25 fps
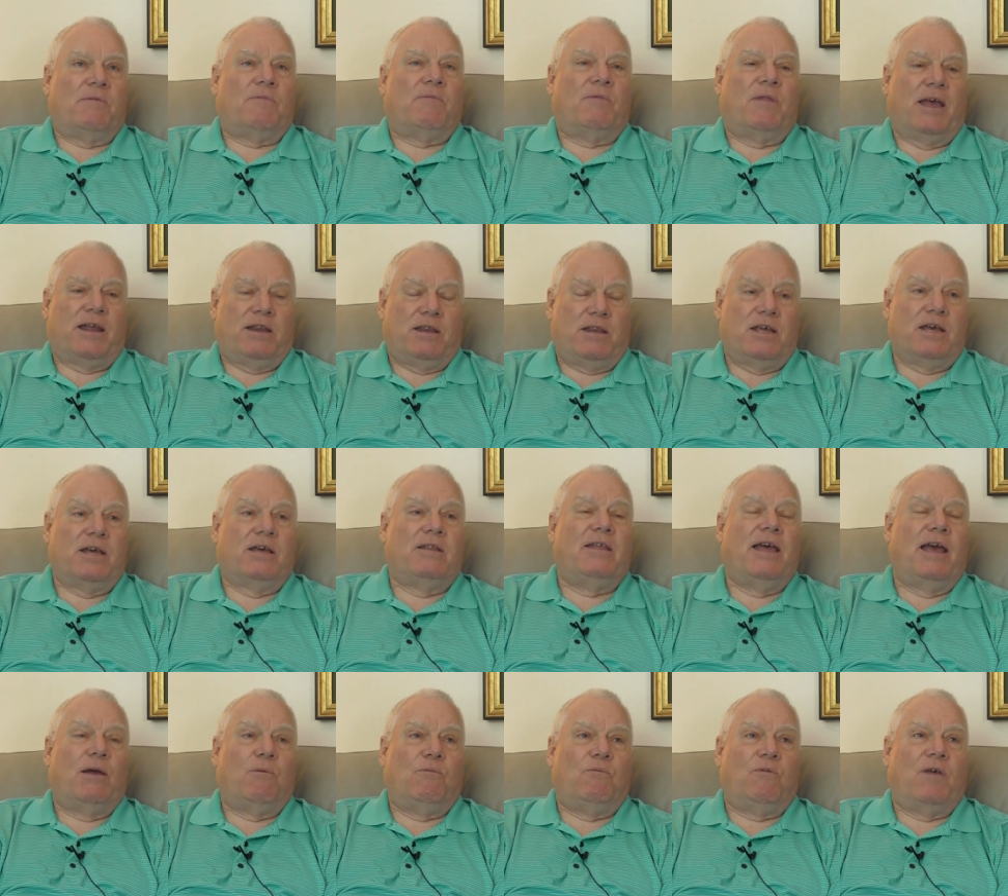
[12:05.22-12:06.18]
they did.
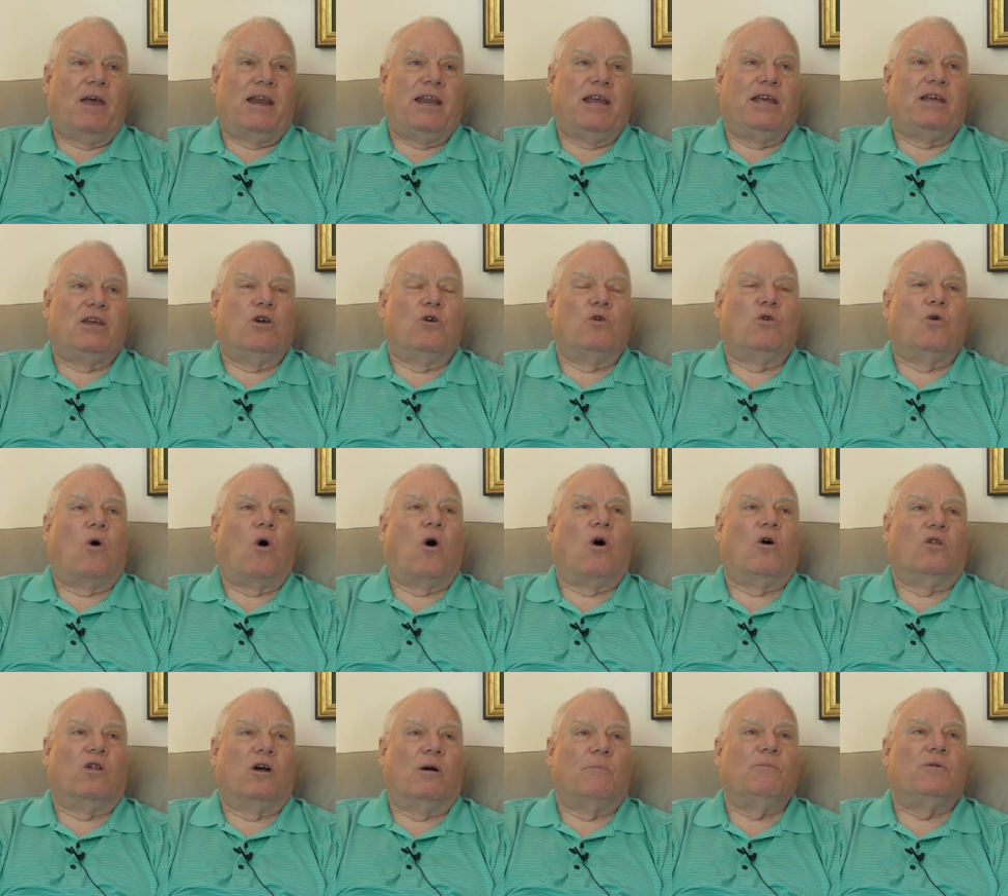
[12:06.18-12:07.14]
They they didn't go to
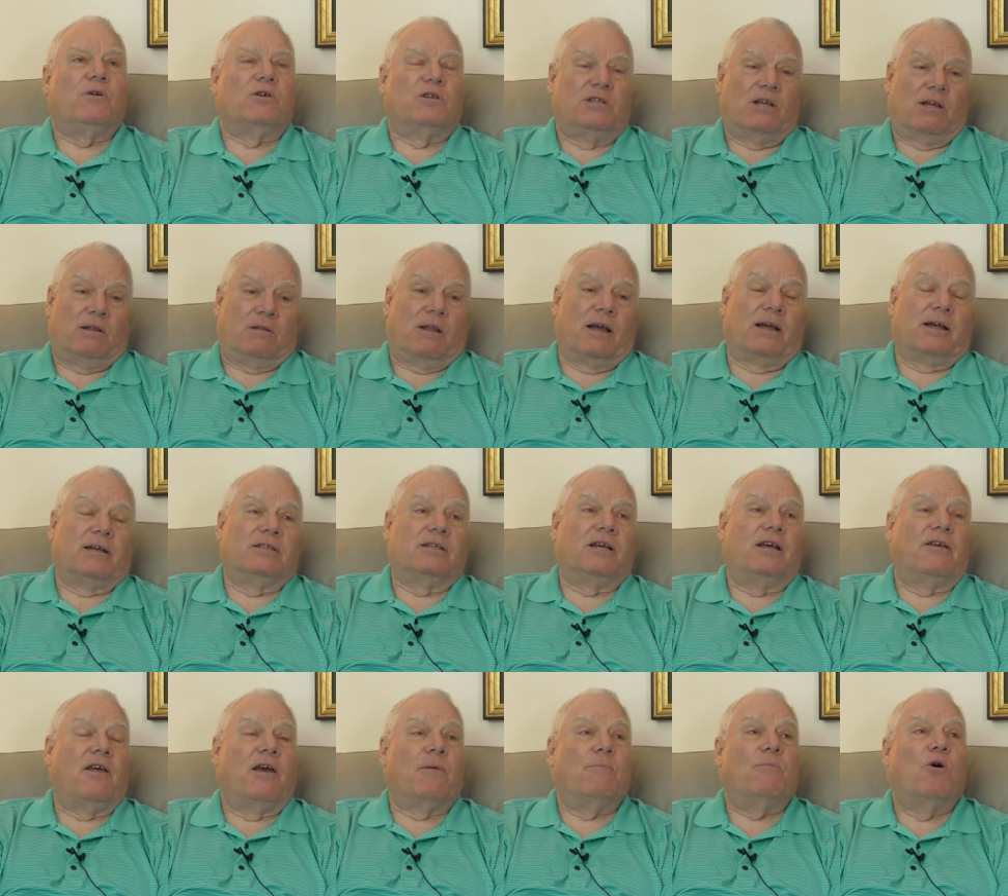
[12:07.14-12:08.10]
all of them because, uh, like I
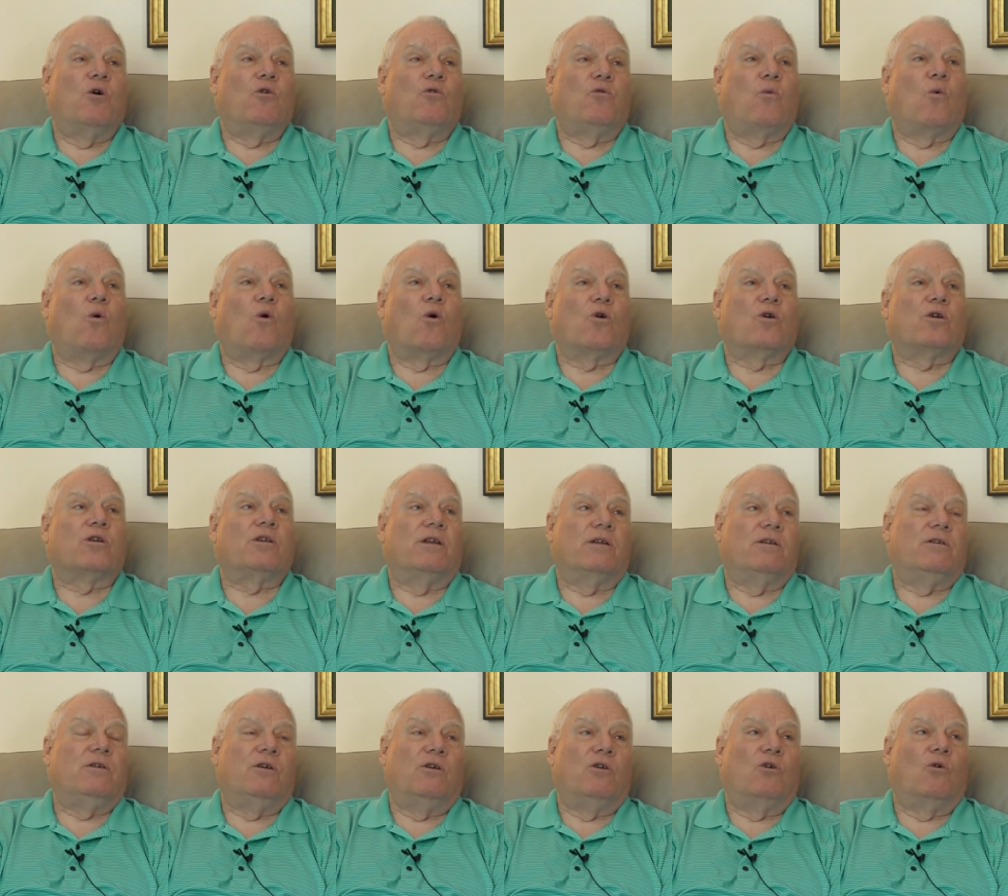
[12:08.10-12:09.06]
say, they both worked,
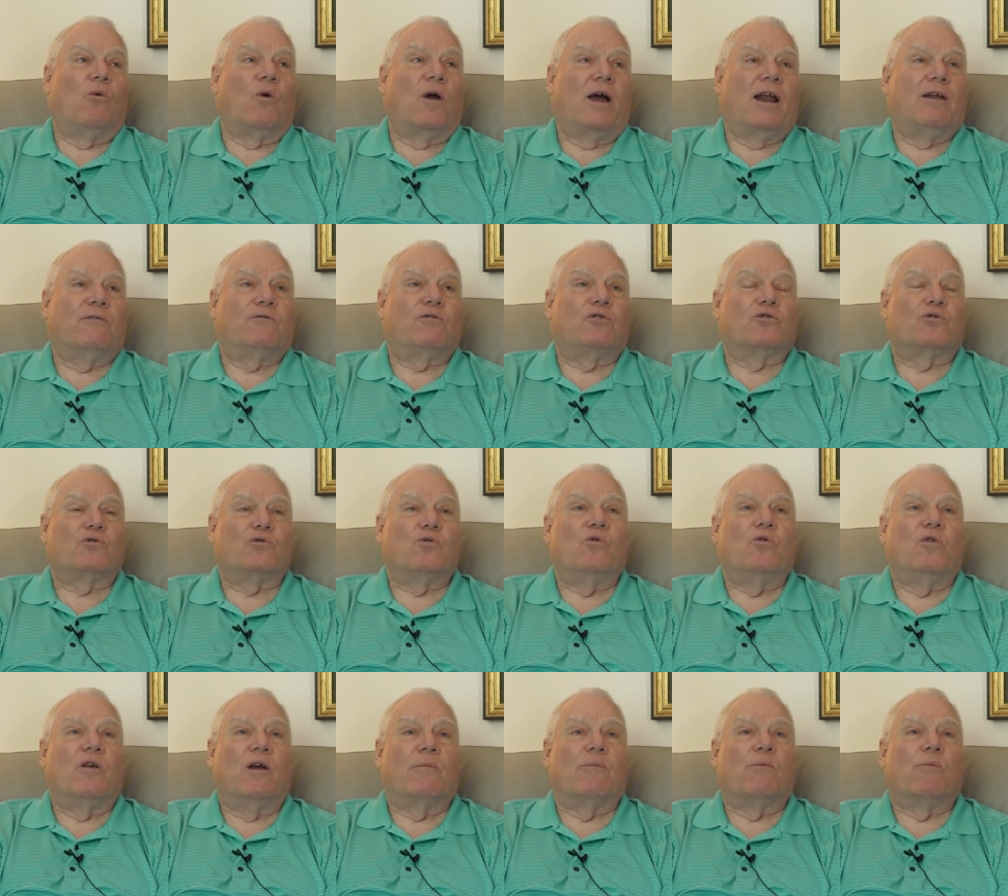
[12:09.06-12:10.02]
and you know, right after
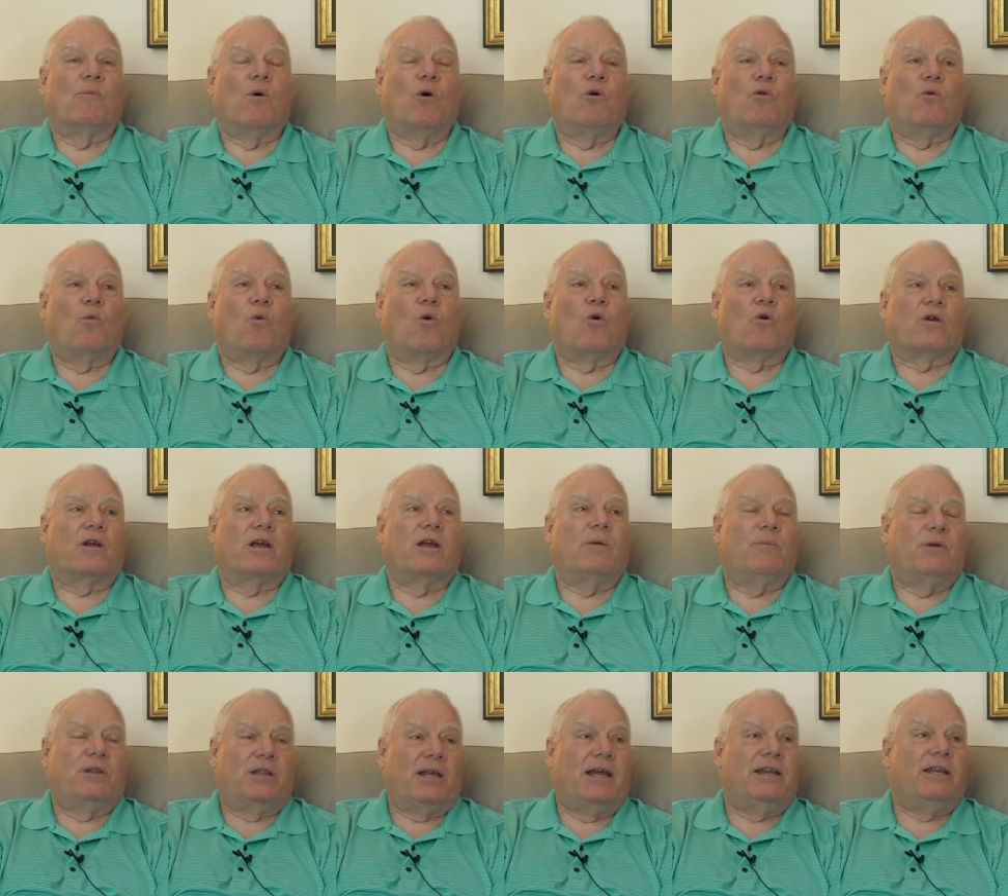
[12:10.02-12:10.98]
school they were both working.
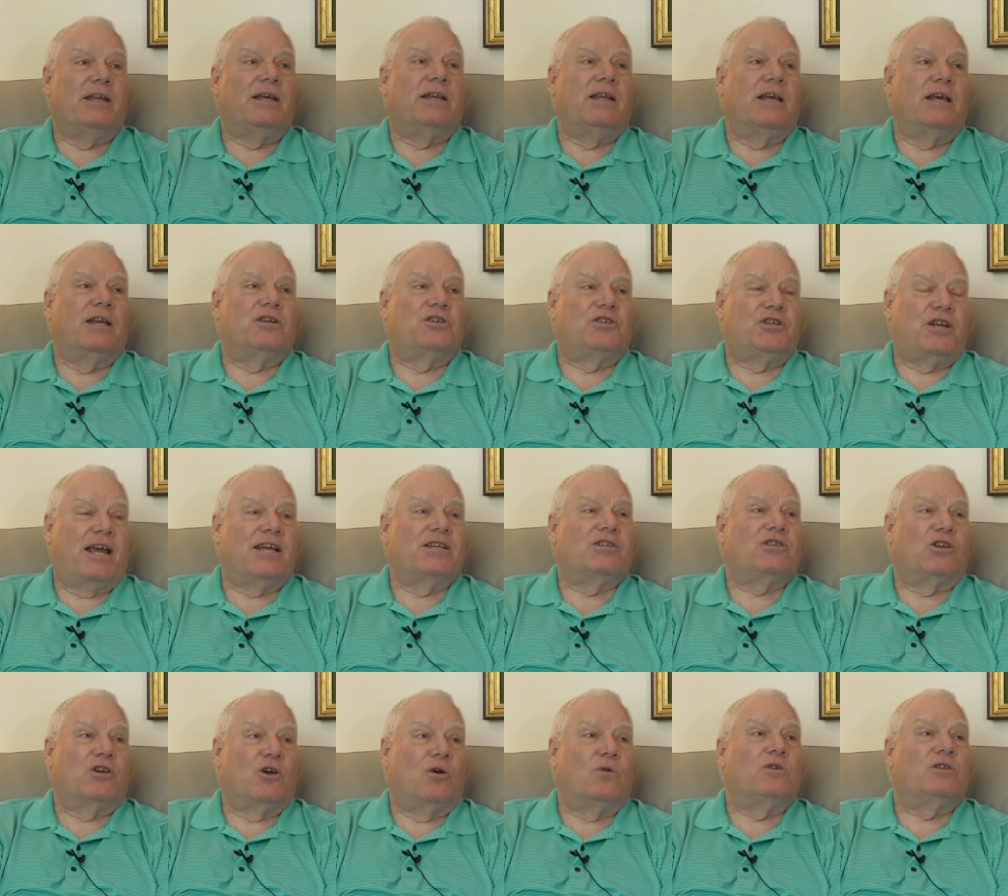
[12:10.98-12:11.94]
But they did get a chance
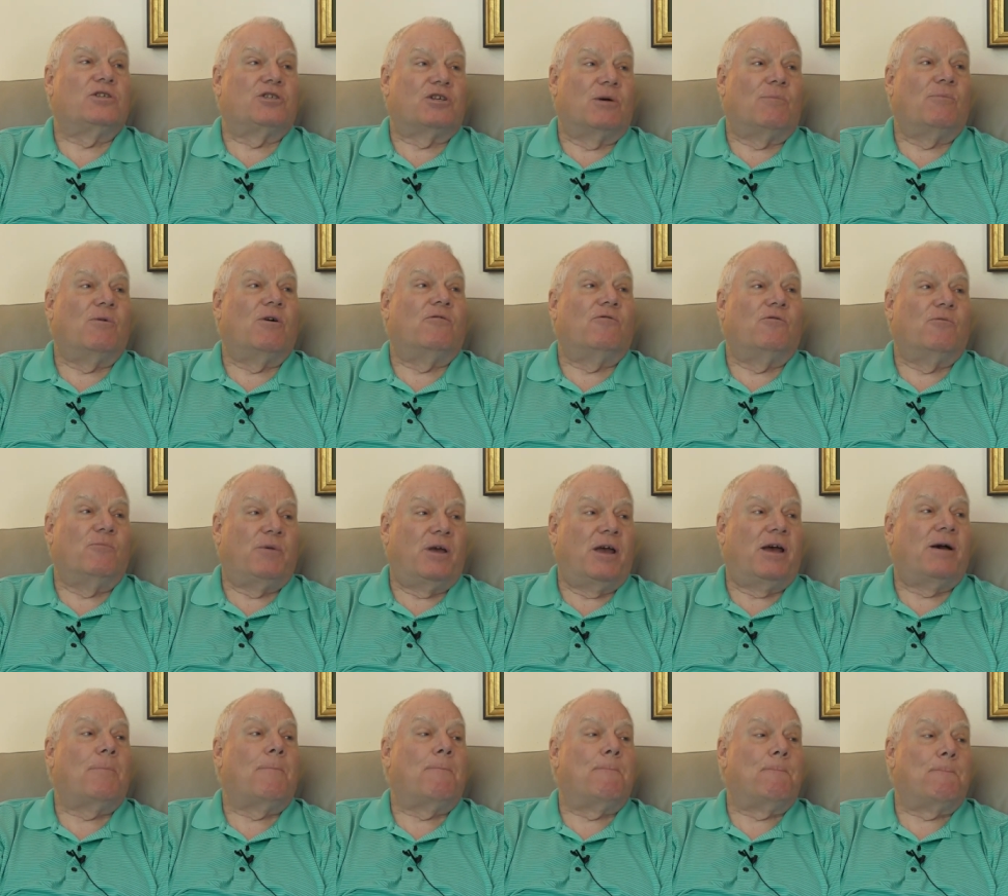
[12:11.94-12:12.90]
to go to some of them. Yeah.